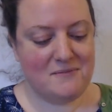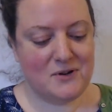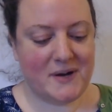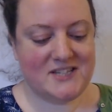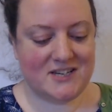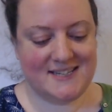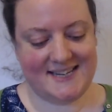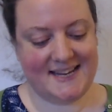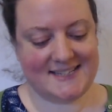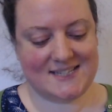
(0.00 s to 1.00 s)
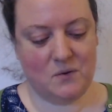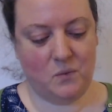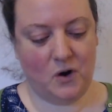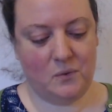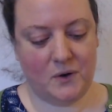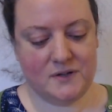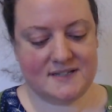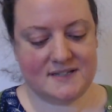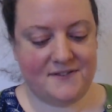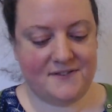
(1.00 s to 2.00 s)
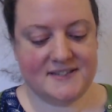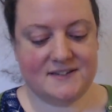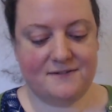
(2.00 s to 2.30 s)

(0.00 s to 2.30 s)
Question 6, what was the first